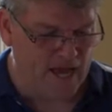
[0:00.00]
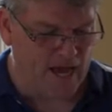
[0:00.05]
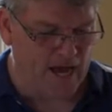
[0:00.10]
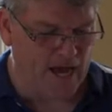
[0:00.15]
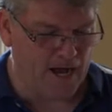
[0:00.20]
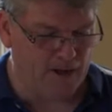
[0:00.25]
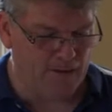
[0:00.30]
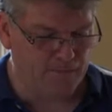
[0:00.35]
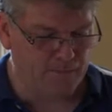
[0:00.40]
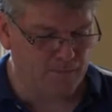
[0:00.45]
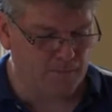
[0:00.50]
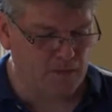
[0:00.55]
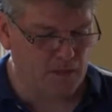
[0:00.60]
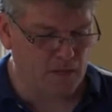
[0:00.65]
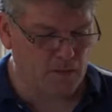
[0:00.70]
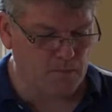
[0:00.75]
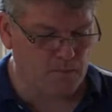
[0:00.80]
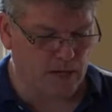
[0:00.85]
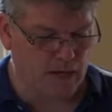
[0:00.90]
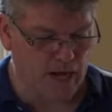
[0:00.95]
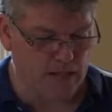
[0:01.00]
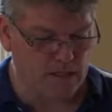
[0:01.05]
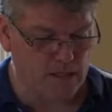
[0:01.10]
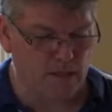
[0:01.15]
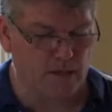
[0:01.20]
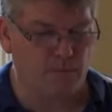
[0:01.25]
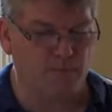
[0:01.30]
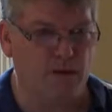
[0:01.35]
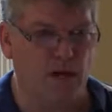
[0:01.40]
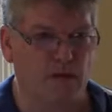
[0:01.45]
Um, but I
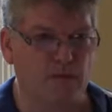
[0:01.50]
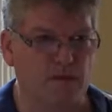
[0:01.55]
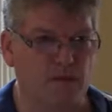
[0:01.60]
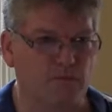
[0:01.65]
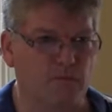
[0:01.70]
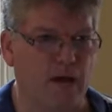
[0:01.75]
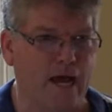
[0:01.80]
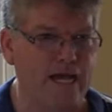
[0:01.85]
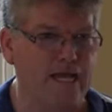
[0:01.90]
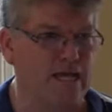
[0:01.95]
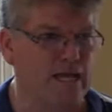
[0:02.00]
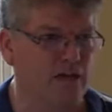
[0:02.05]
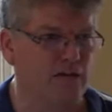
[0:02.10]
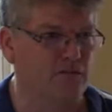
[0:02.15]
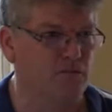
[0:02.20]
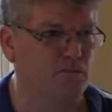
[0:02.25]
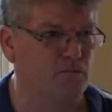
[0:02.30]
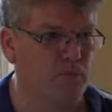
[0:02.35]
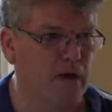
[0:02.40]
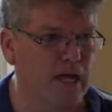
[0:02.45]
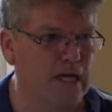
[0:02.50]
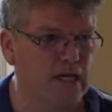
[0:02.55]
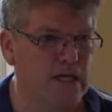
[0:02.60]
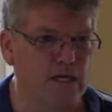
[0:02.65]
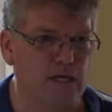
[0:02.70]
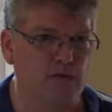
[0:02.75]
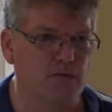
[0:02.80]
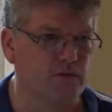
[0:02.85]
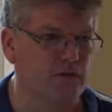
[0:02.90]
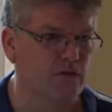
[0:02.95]
think about my gift. My
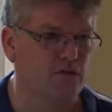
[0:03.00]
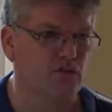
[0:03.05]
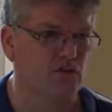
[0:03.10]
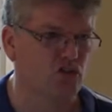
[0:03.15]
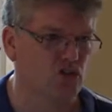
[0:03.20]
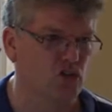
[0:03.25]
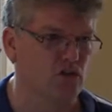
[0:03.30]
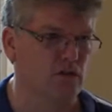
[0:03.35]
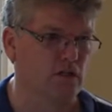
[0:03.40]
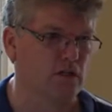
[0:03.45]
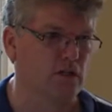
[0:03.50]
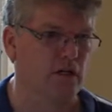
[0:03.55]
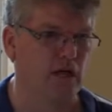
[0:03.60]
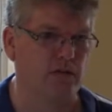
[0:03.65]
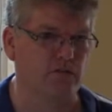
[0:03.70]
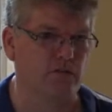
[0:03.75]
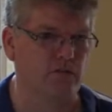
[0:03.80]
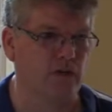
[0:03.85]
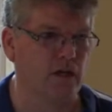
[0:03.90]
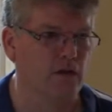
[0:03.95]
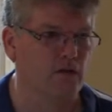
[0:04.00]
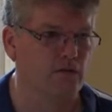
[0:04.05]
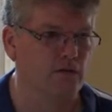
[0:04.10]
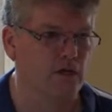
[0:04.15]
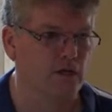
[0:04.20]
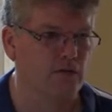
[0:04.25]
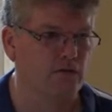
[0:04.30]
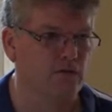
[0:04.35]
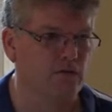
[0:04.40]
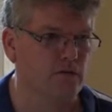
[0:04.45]
gift is certainly not
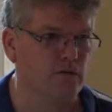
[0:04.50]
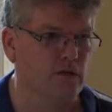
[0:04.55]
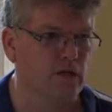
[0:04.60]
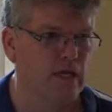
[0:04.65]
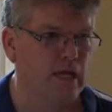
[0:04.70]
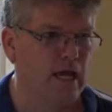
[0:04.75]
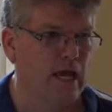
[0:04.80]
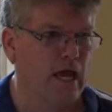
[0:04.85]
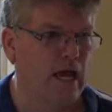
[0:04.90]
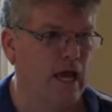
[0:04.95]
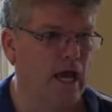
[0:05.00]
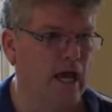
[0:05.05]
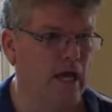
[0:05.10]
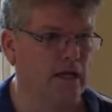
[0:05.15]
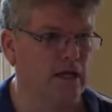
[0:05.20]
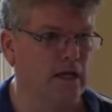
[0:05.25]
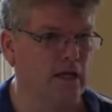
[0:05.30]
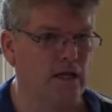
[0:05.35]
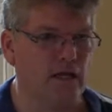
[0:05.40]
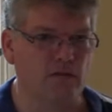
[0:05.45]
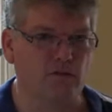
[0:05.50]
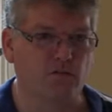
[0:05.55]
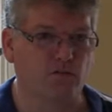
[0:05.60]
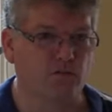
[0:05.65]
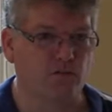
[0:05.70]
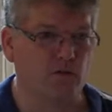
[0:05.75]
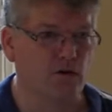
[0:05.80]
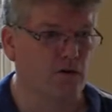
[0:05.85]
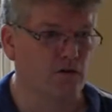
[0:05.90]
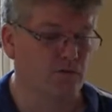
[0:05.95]
singleness. And it's
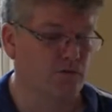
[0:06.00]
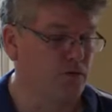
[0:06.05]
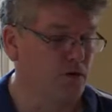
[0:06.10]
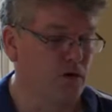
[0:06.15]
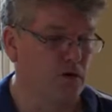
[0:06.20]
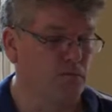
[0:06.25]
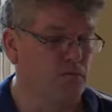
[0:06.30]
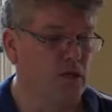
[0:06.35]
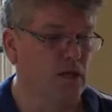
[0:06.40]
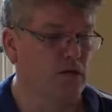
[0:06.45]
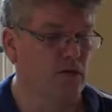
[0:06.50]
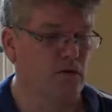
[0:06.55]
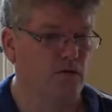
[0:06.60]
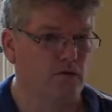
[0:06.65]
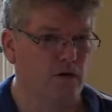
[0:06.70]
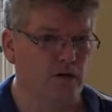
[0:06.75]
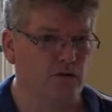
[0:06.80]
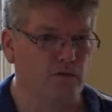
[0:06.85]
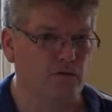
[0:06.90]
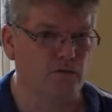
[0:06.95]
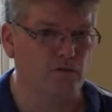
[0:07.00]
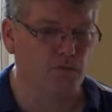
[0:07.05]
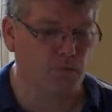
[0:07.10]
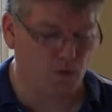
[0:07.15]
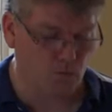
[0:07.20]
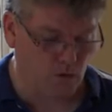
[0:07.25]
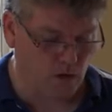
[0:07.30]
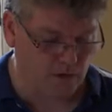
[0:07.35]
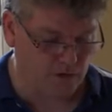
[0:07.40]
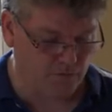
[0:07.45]
for, for a million reasons,
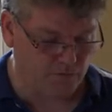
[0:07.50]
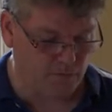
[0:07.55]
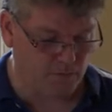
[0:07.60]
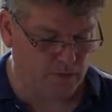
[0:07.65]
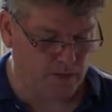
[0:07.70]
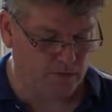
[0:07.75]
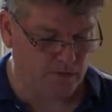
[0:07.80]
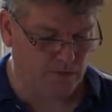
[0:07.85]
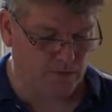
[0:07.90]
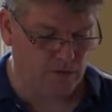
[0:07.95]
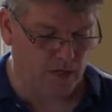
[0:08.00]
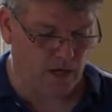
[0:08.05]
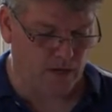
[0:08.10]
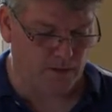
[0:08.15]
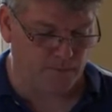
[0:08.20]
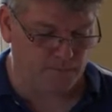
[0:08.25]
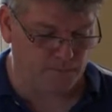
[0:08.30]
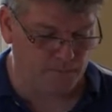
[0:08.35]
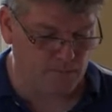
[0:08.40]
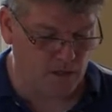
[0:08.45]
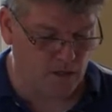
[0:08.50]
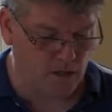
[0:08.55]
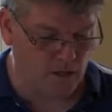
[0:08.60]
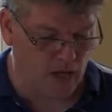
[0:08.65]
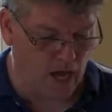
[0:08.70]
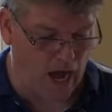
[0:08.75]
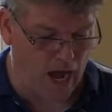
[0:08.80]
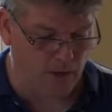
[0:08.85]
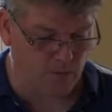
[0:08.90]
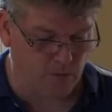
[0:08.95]
but one of them is um,
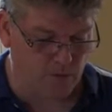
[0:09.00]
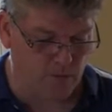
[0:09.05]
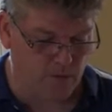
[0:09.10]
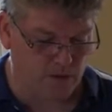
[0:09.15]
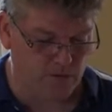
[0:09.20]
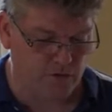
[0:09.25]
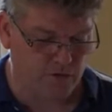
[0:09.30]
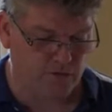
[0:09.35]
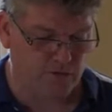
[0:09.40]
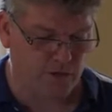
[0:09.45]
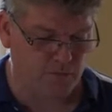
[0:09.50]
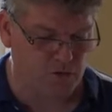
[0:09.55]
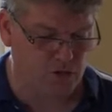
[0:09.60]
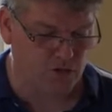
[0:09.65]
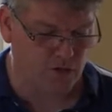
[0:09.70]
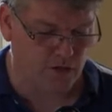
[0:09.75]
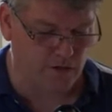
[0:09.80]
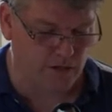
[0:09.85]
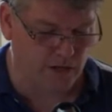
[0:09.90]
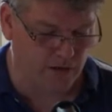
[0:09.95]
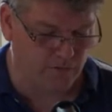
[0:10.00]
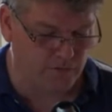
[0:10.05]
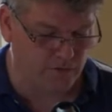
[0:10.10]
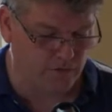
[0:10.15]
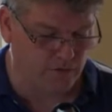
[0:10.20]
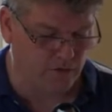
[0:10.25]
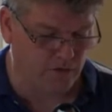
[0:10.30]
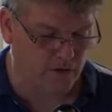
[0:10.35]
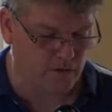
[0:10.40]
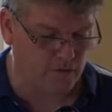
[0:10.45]
I would wear the same shirt every
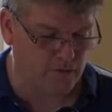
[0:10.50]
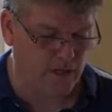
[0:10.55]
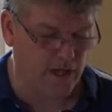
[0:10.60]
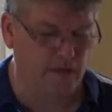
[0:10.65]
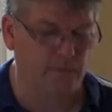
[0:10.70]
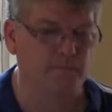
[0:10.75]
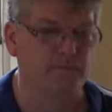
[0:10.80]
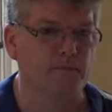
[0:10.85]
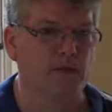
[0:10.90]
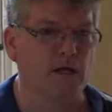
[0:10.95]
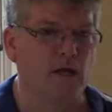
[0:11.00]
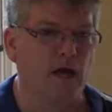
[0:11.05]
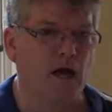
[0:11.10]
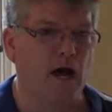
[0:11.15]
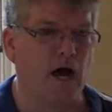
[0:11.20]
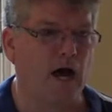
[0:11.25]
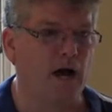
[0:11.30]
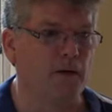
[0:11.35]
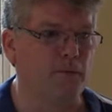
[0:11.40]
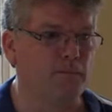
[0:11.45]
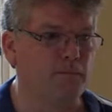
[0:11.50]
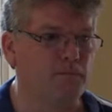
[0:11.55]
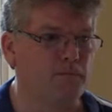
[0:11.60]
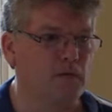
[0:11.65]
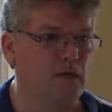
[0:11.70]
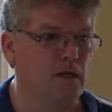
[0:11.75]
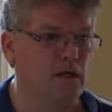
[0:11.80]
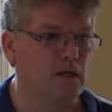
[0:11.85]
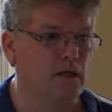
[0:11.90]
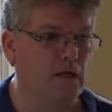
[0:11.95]
single day.
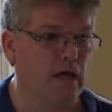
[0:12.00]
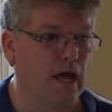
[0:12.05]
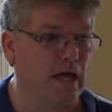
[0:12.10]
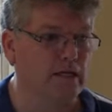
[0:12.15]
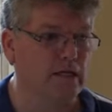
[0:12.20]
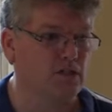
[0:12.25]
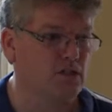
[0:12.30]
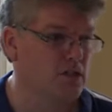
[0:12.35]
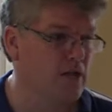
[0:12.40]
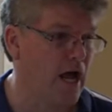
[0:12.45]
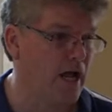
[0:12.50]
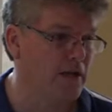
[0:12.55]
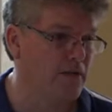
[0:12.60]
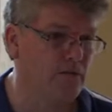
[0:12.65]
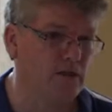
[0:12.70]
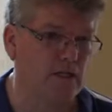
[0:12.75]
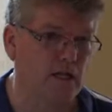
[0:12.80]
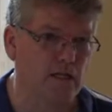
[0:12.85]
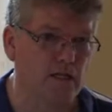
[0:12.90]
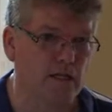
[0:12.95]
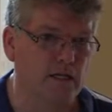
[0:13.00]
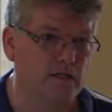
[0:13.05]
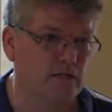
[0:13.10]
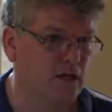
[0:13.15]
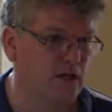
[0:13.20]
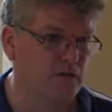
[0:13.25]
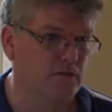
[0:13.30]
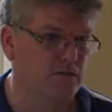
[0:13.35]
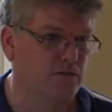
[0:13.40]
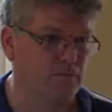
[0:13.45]
Um, and it's not even that Lynn
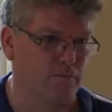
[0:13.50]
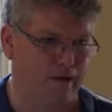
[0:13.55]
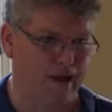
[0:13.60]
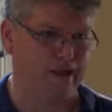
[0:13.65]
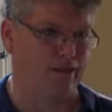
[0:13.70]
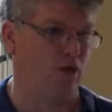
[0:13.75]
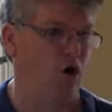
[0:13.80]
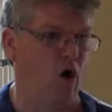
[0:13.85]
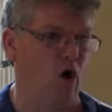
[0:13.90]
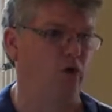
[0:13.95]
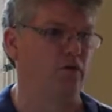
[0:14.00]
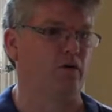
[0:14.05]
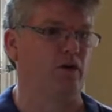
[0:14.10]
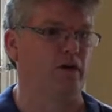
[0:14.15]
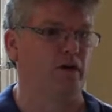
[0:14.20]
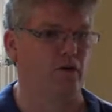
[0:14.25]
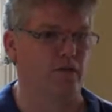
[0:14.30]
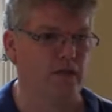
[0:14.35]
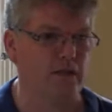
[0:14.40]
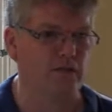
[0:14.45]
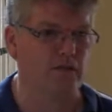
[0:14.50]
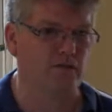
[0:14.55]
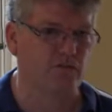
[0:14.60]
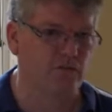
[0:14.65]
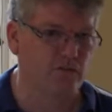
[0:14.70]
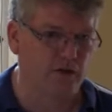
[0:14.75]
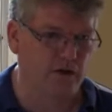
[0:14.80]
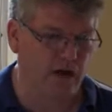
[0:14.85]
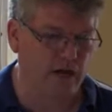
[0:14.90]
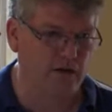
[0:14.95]
does my laundry, don't get
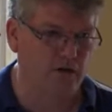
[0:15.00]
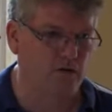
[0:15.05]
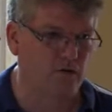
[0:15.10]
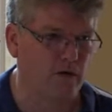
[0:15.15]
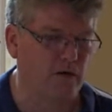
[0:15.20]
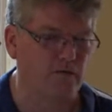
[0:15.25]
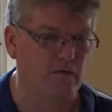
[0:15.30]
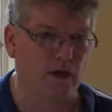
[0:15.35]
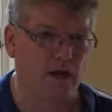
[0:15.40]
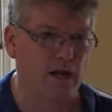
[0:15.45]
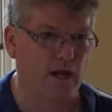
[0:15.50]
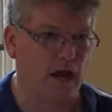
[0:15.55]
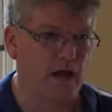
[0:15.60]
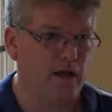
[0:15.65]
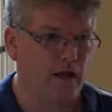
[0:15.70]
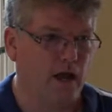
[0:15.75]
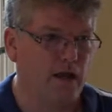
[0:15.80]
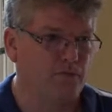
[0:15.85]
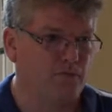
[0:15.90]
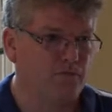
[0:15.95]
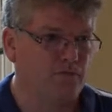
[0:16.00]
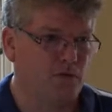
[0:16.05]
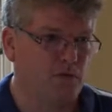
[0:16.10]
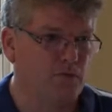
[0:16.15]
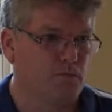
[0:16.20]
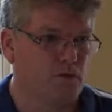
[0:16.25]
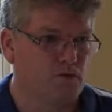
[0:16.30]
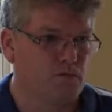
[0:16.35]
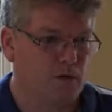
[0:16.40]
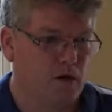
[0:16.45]
this kind of crazy. I, I, I, for
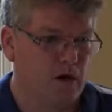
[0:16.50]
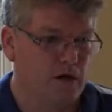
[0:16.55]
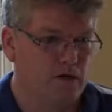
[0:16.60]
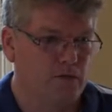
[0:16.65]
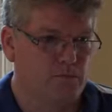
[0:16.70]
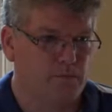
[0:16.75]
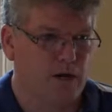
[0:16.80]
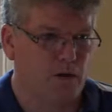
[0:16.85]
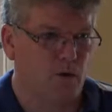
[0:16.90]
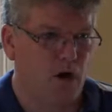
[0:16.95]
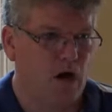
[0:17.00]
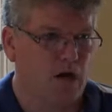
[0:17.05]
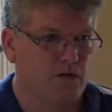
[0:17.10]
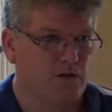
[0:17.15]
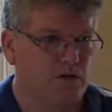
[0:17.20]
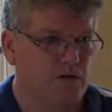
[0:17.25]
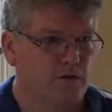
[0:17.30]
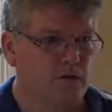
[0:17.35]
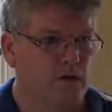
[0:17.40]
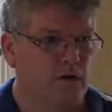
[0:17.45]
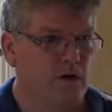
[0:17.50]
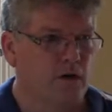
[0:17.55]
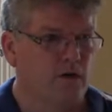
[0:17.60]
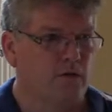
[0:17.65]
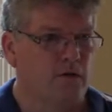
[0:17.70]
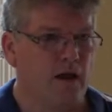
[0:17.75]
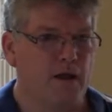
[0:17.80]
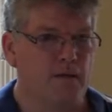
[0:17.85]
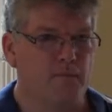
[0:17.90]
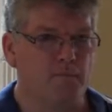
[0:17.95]
the most part, I do my wash,
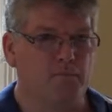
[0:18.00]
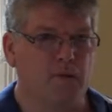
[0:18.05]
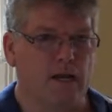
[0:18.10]
right?